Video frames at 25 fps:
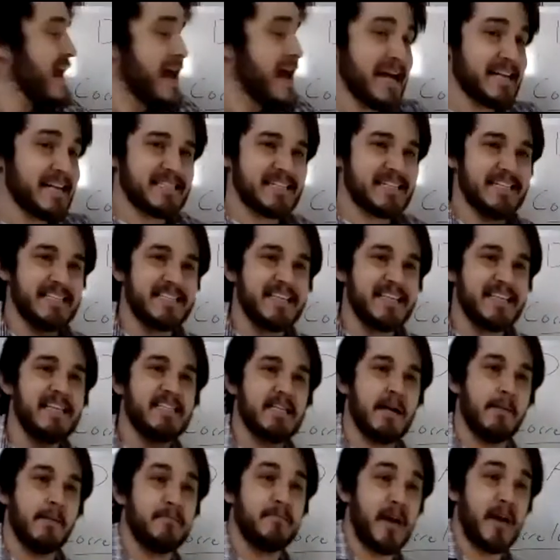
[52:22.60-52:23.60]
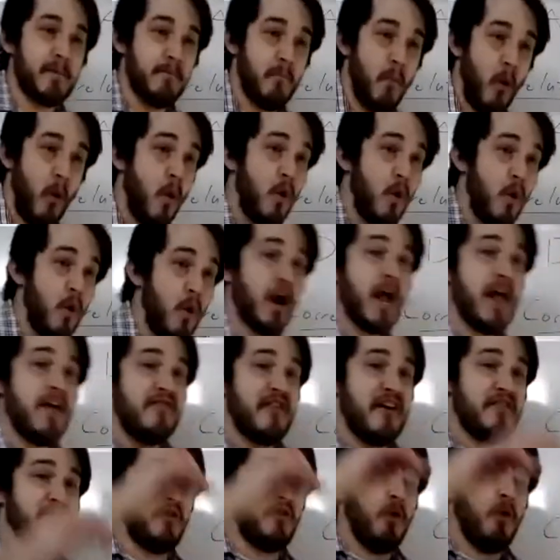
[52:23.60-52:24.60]
It's to say something more,
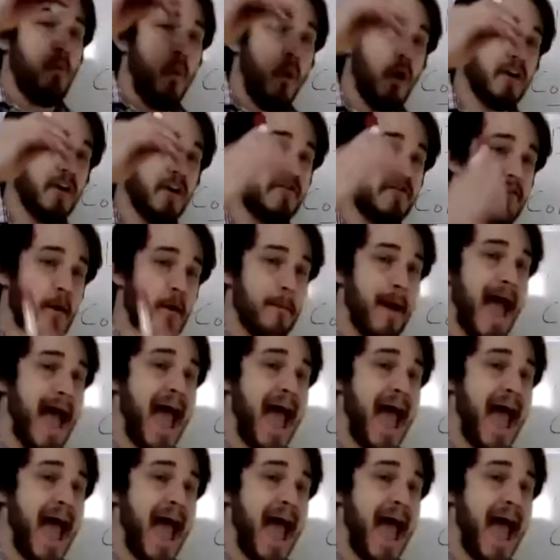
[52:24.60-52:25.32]
that the one of them